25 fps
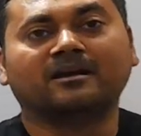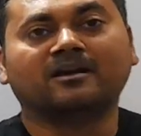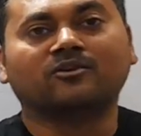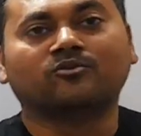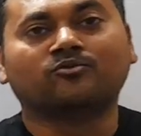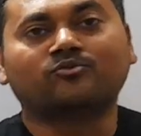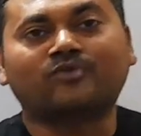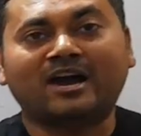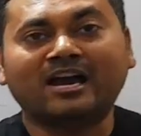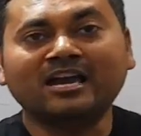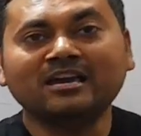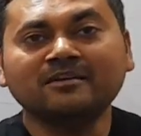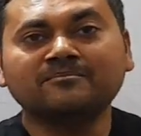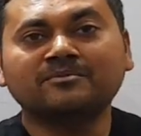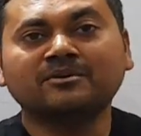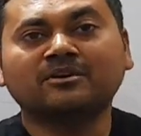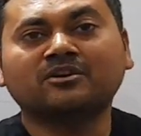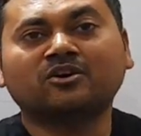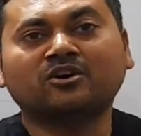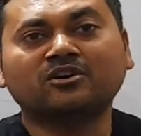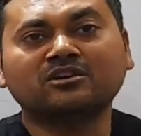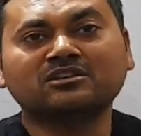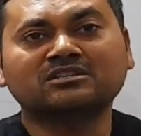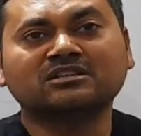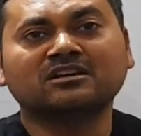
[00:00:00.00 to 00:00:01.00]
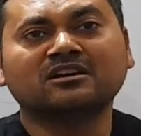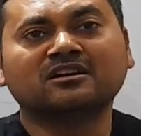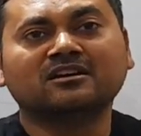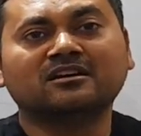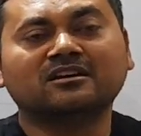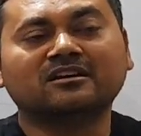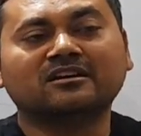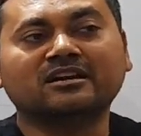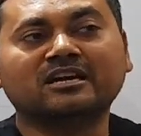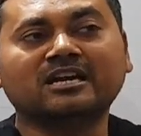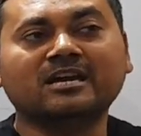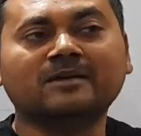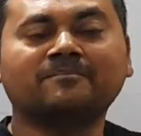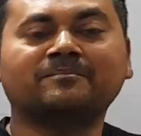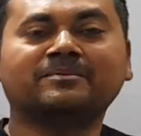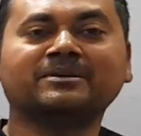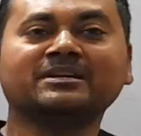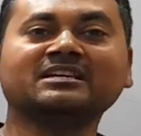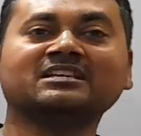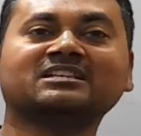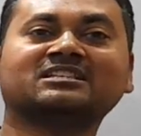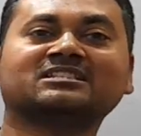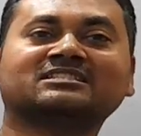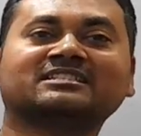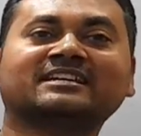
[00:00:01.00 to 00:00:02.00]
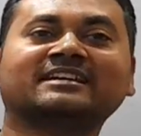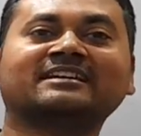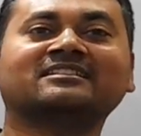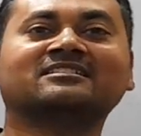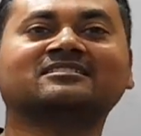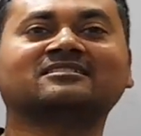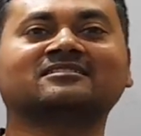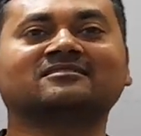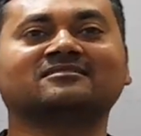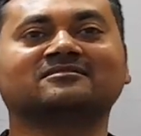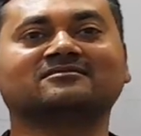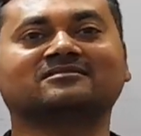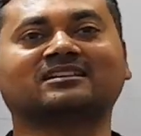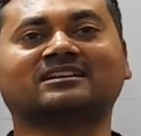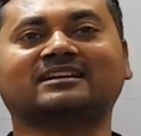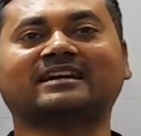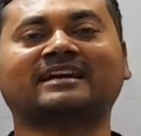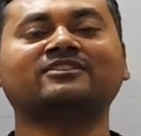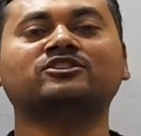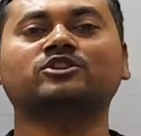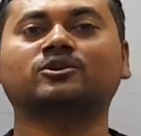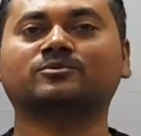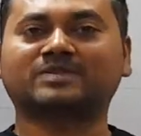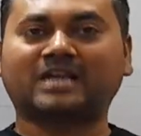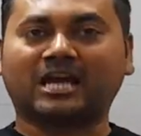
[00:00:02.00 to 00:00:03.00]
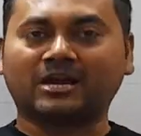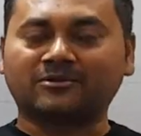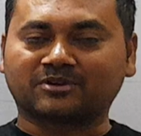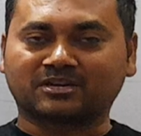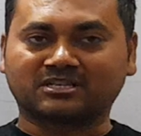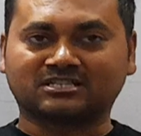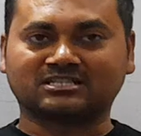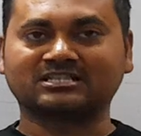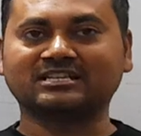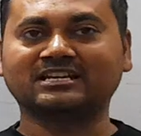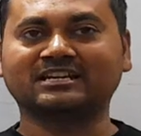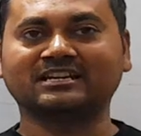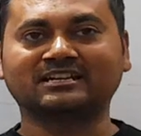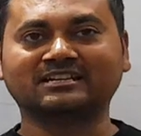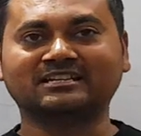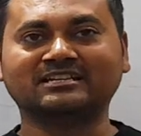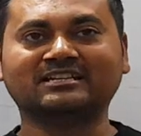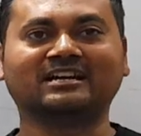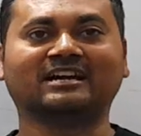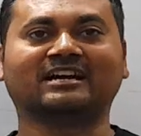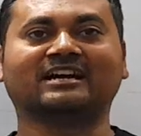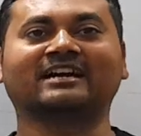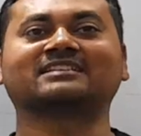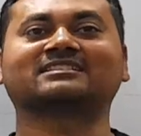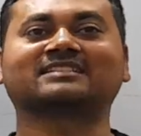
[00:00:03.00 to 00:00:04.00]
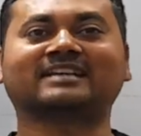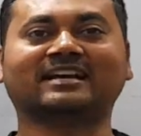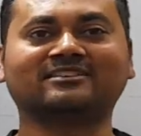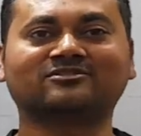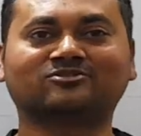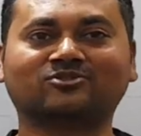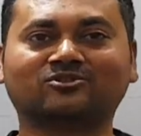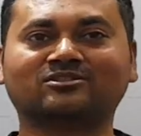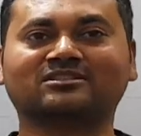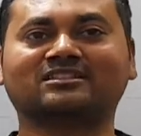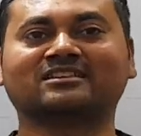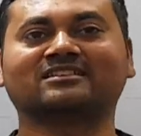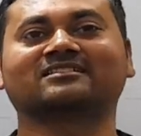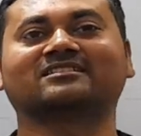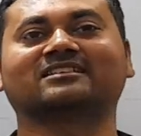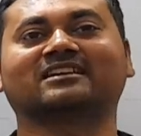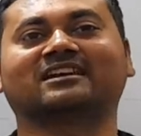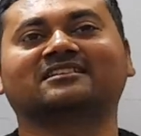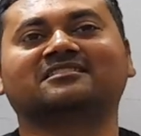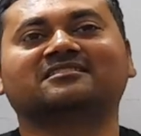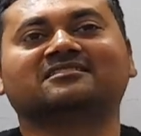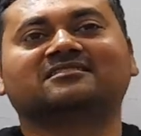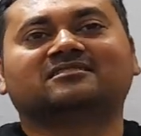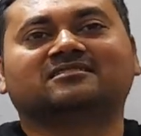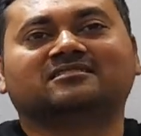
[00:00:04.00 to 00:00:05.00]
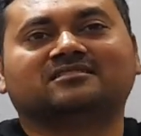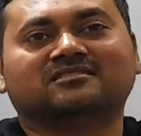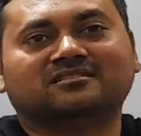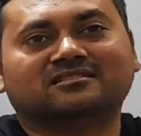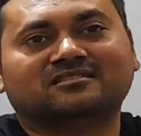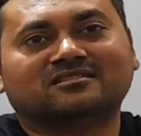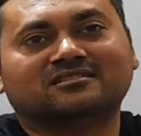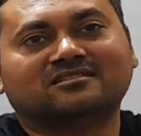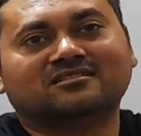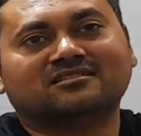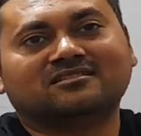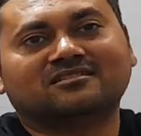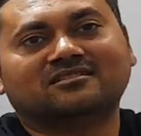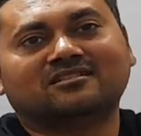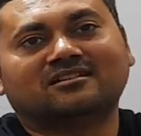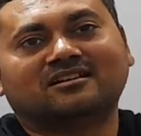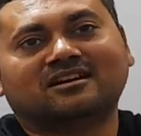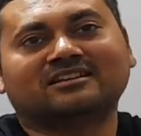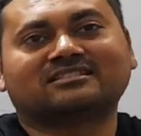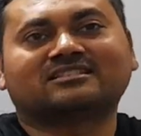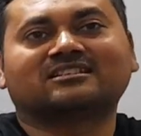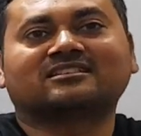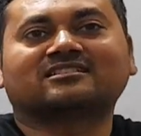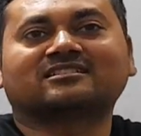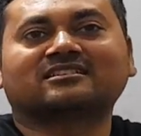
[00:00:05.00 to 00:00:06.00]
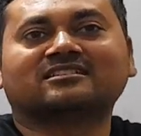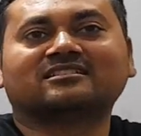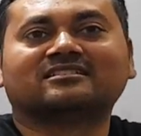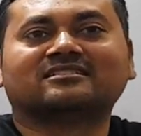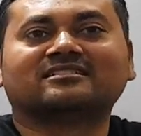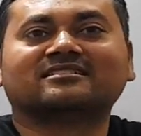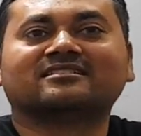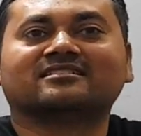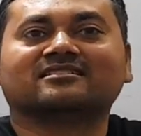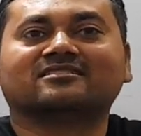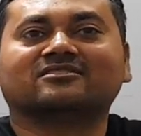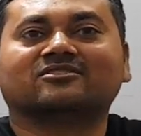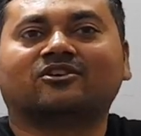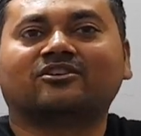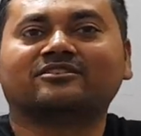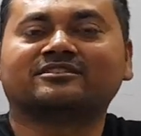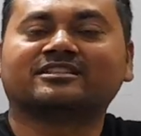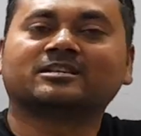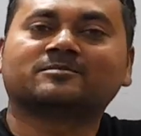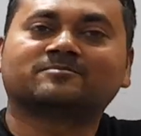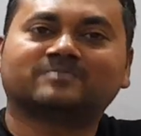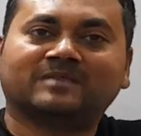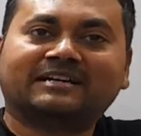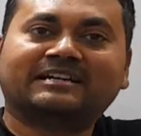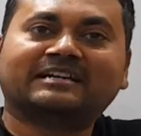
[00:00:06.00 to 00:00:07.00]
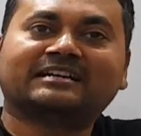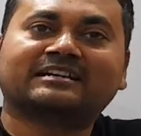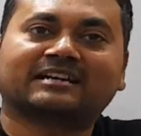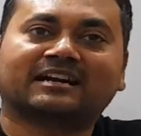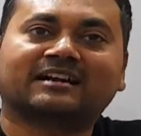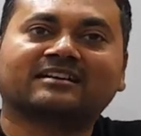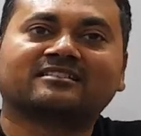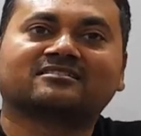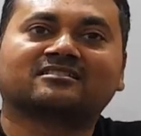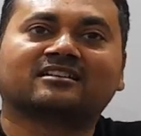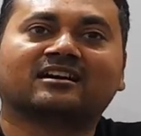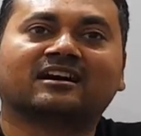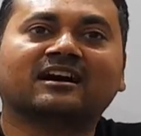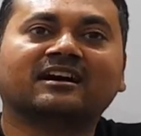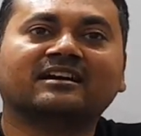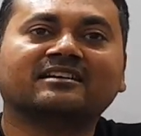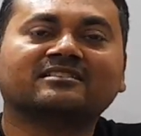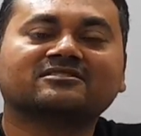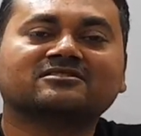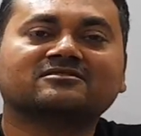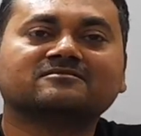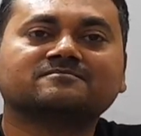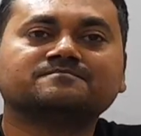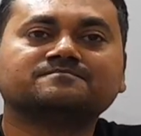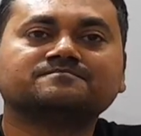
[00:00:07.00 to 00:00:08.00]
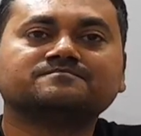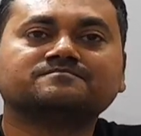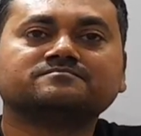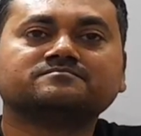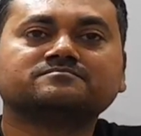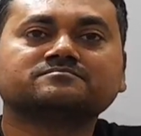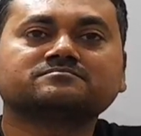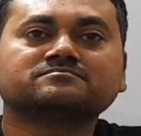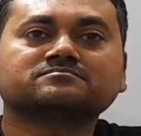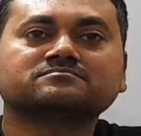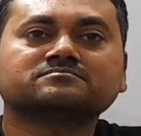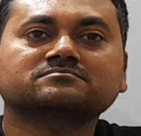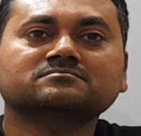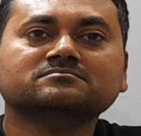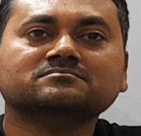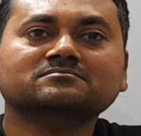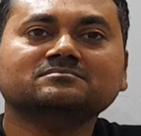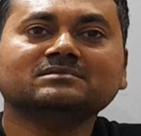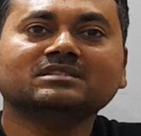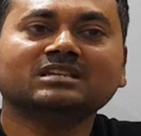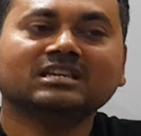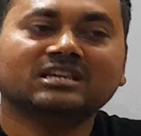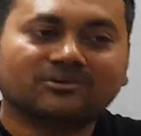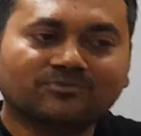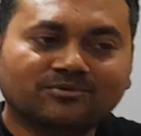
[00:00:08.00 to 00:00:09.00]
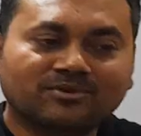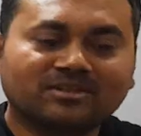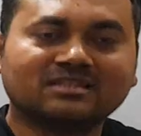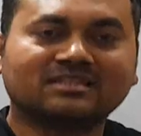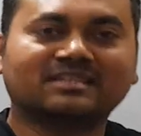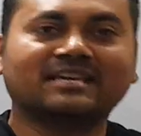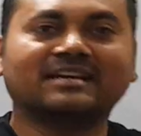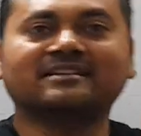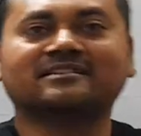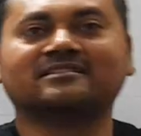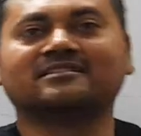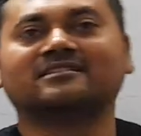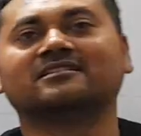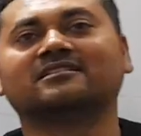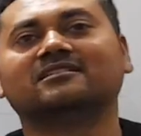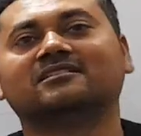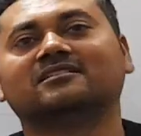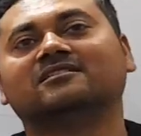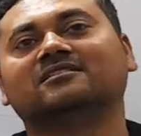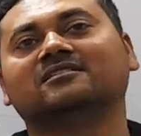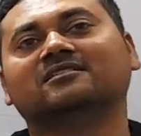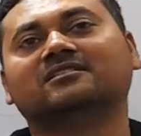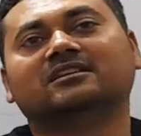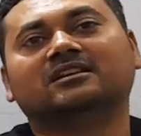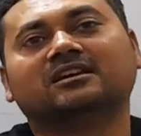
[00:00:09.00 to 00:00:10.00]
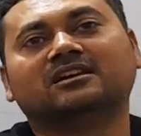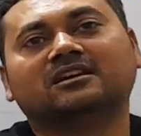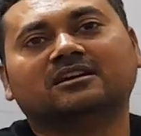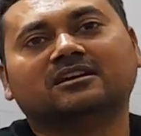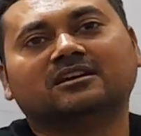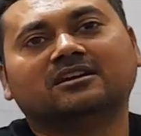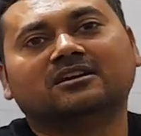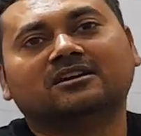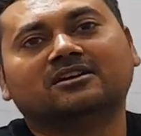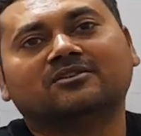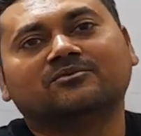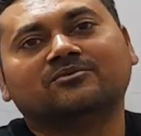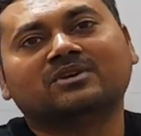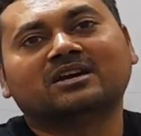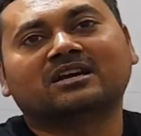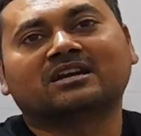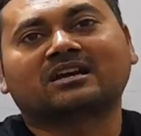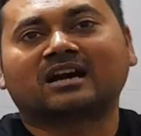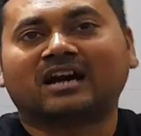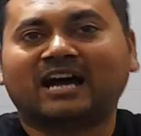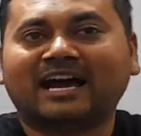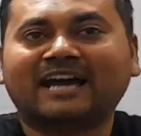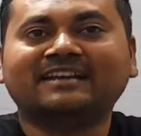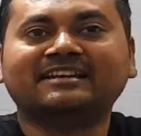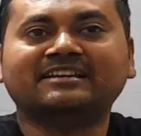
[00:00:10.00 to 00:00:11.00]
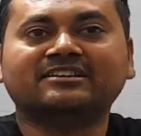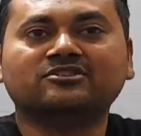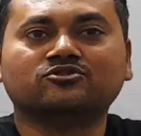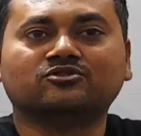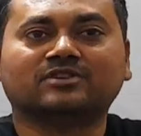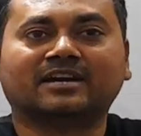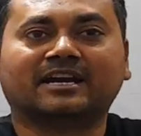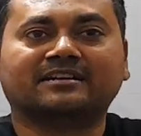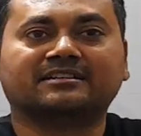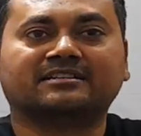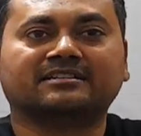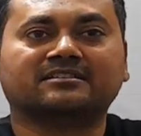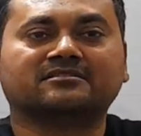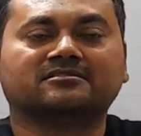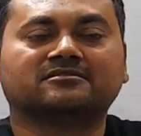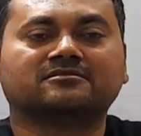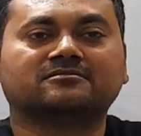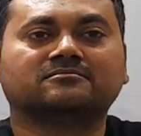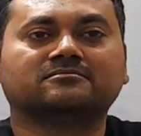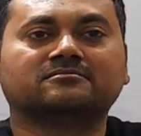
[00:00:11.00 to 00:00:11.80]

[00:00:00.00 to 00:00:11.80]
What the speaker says: Why? Because every state, the kind of diversity India has, I don't think any other country on this planet Earth has. Even then, we are highly united.